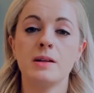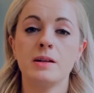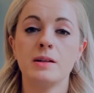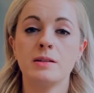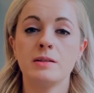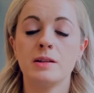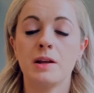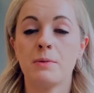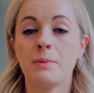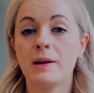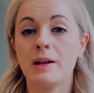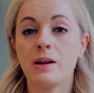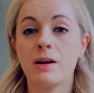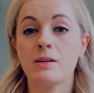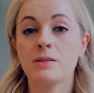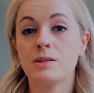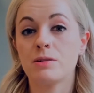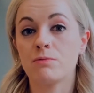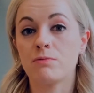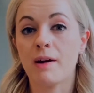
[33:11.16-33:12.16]
that we learn
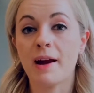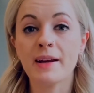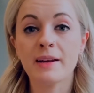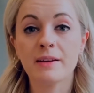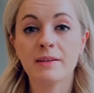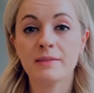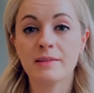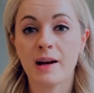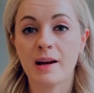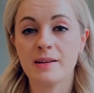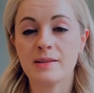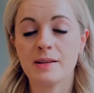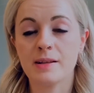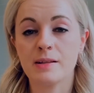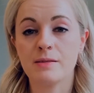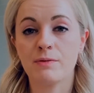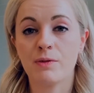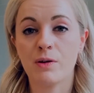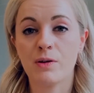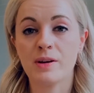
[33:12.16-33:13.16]
to recognize his
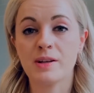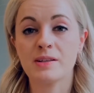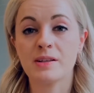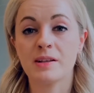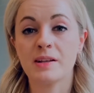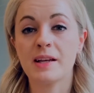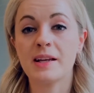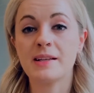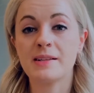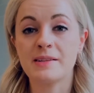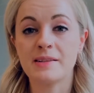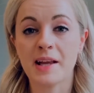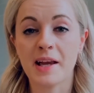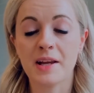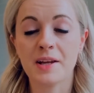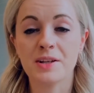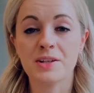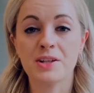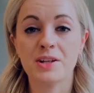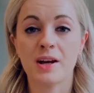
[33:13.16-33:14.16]
voice and his
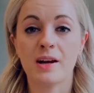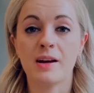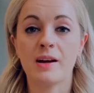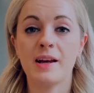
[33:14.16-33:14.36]
nature